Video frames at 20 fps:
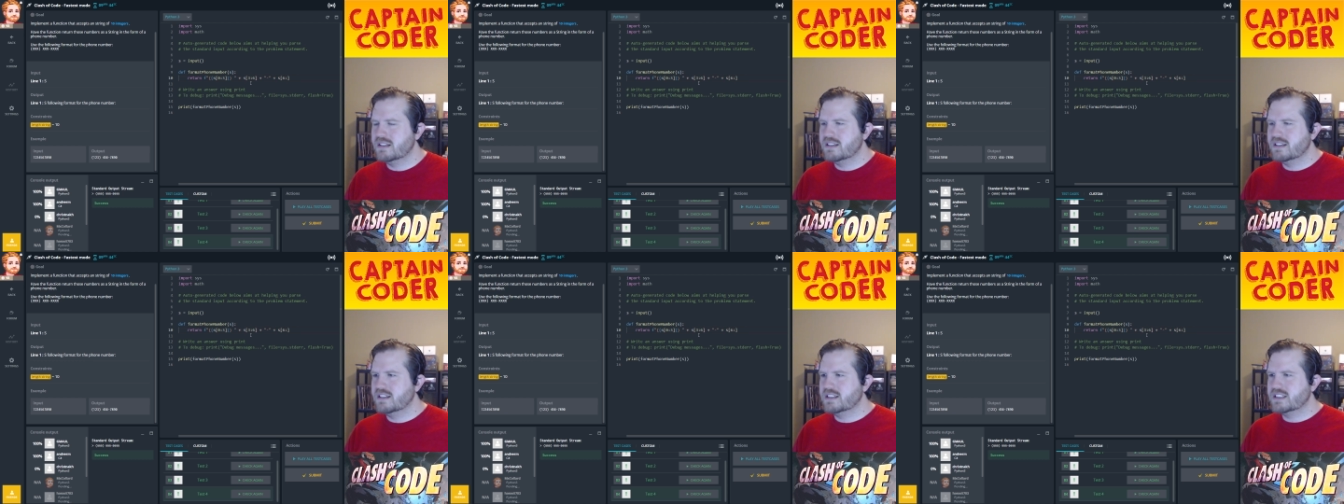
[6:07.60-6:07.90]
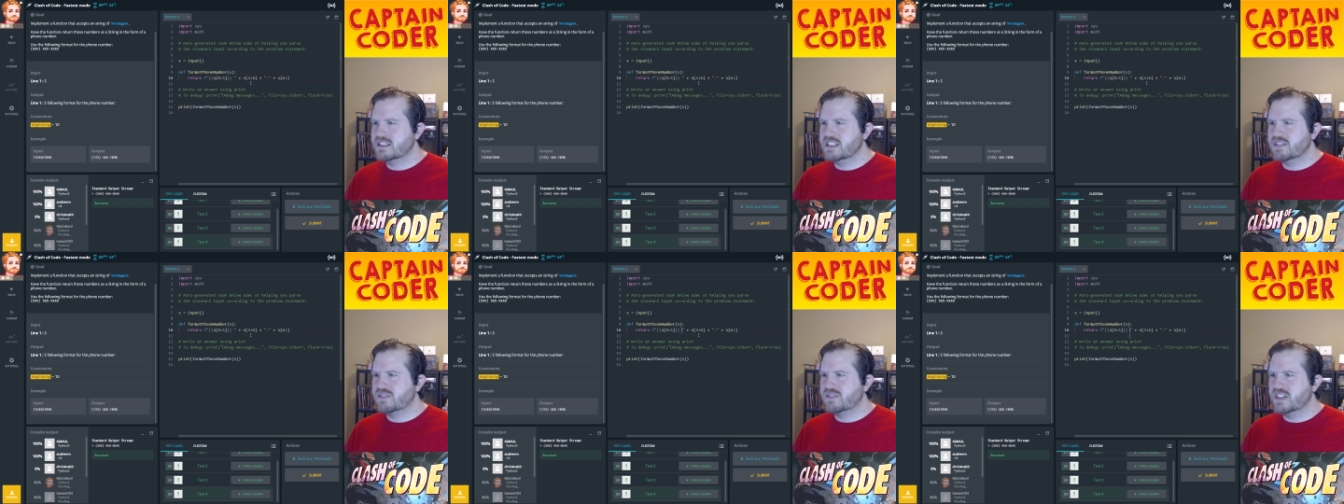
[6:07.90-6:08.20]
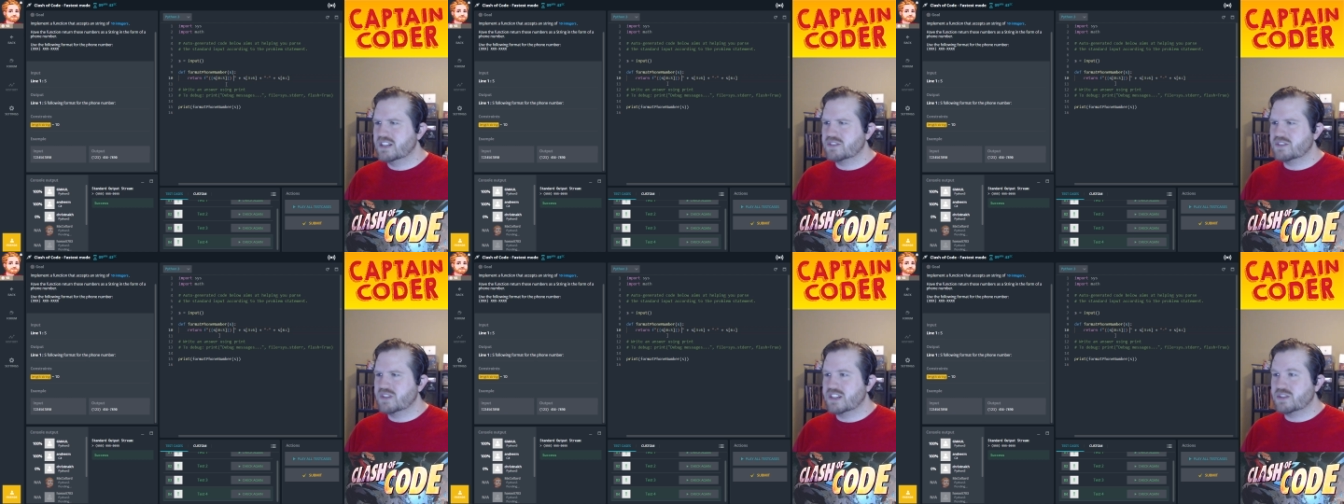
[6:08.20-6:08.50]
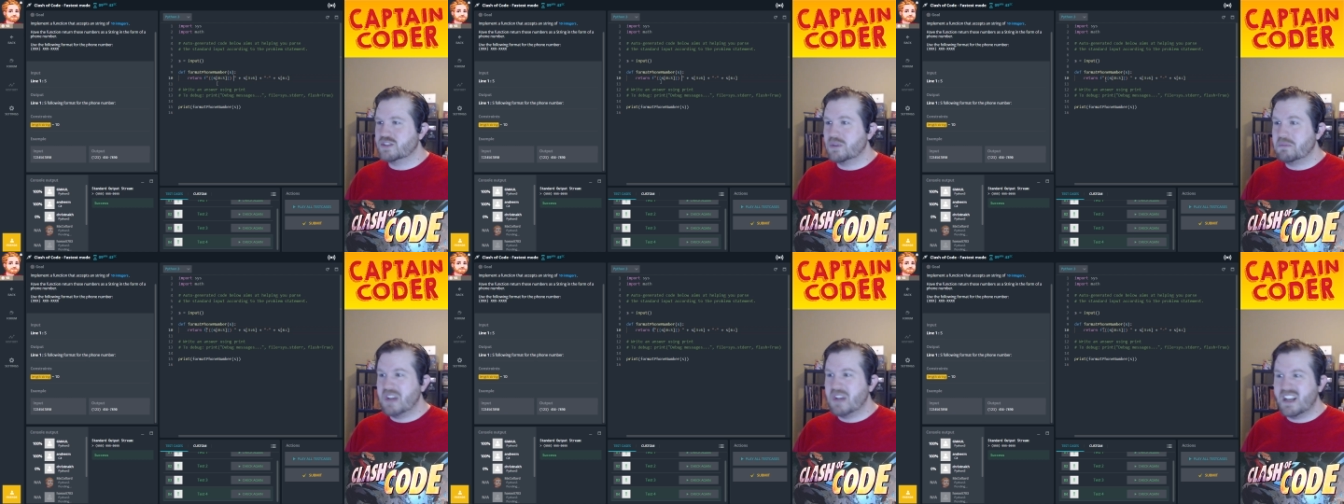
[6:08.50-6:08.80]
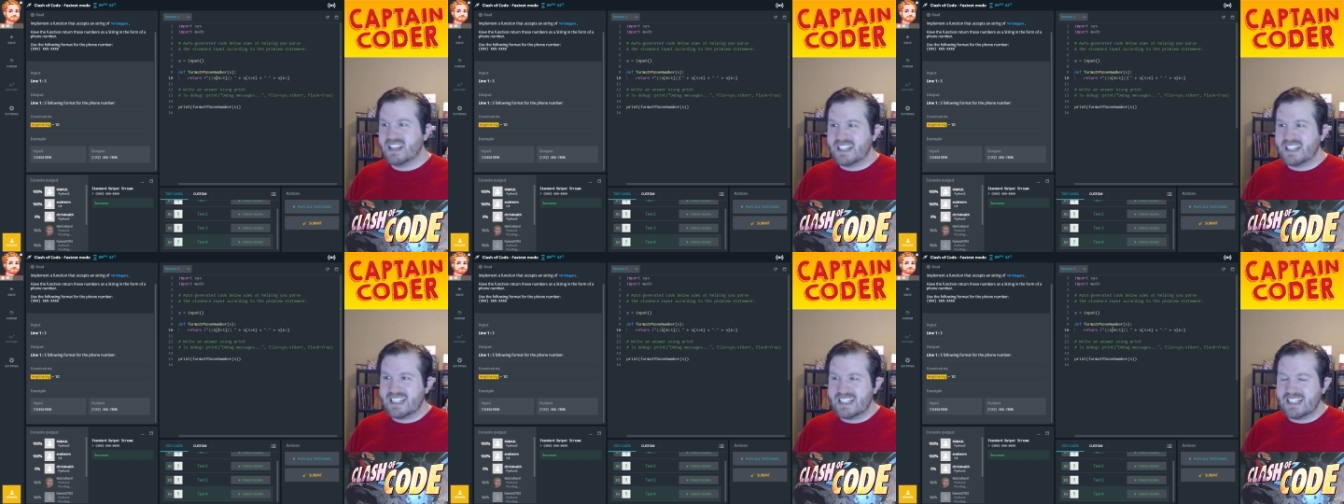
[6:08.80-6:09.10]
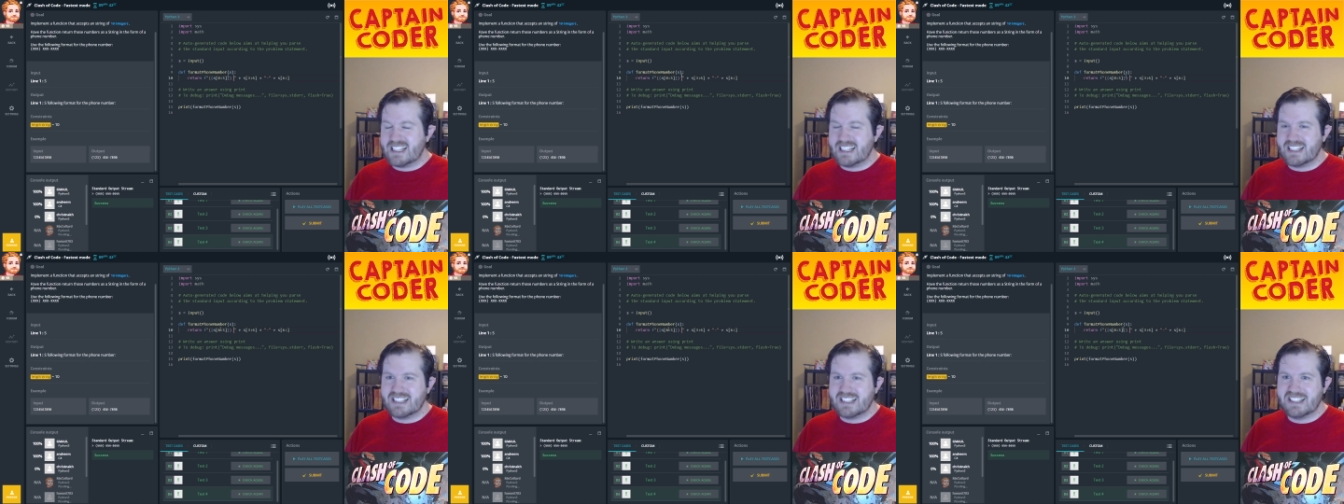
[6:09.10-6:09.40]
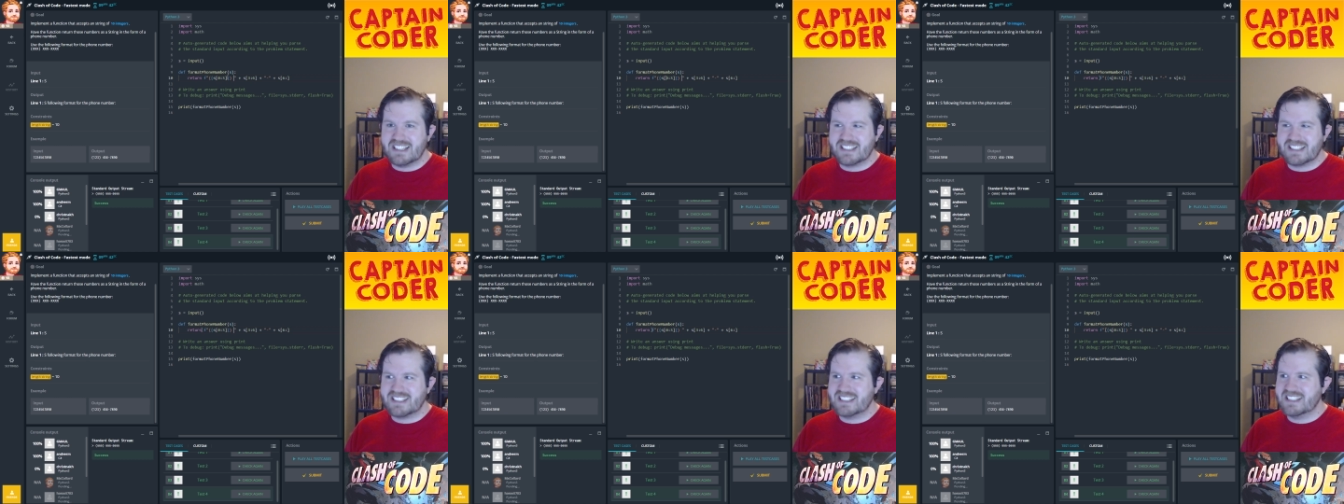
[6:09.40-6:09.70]
see if that's right. So I'm not getting
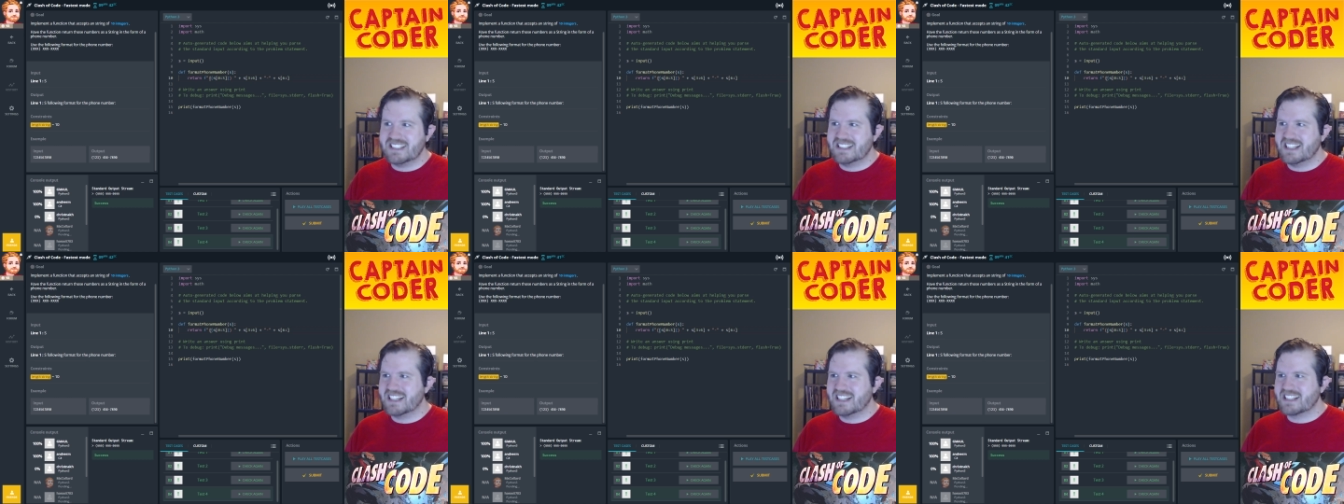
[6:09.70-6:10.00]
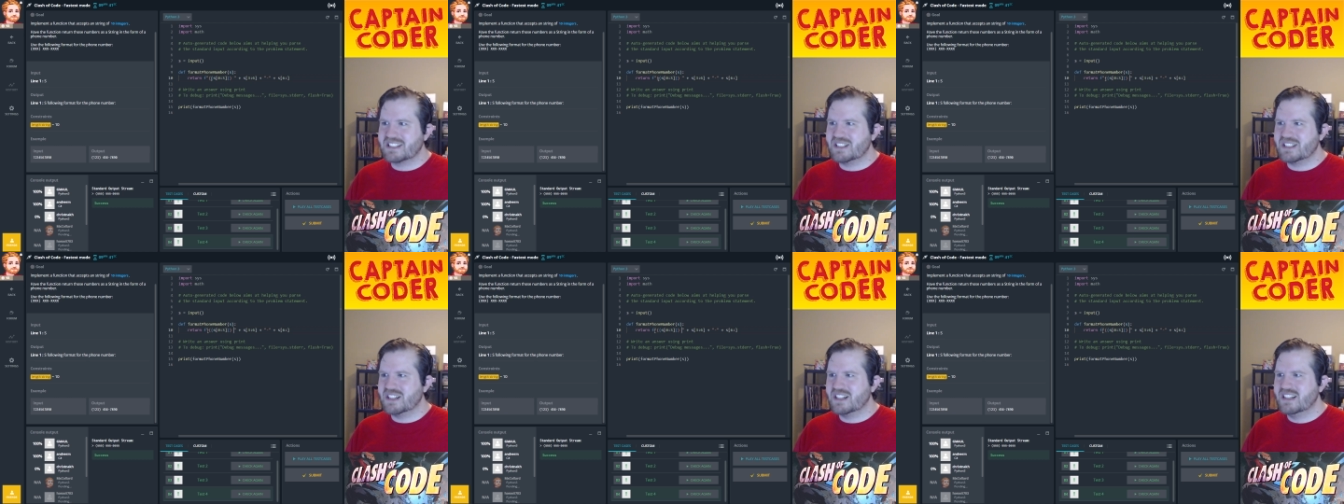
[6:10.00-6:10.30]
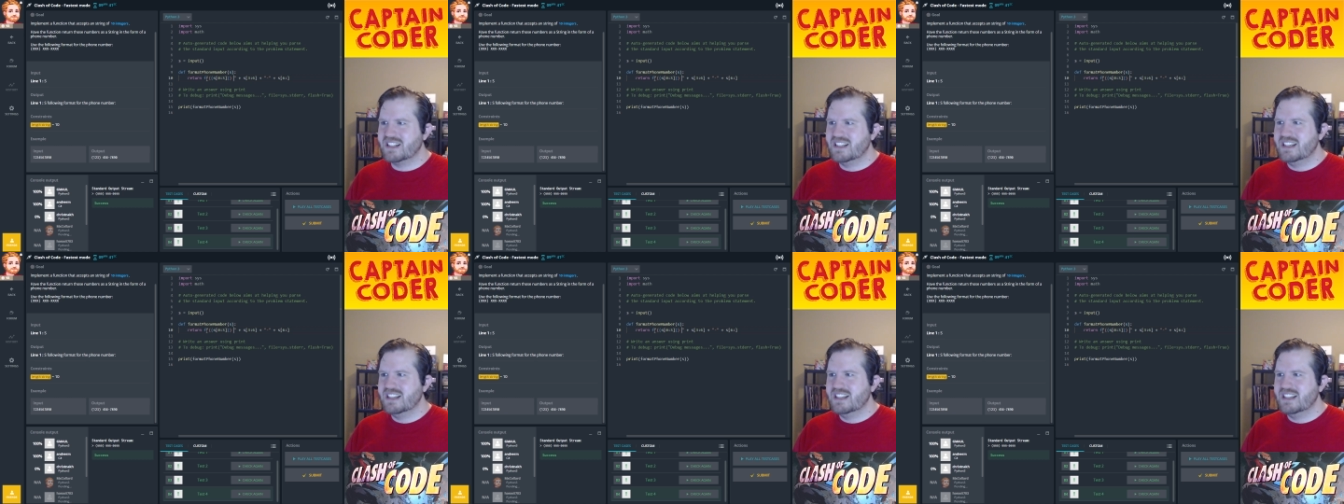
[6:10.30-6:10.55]
a syntax error.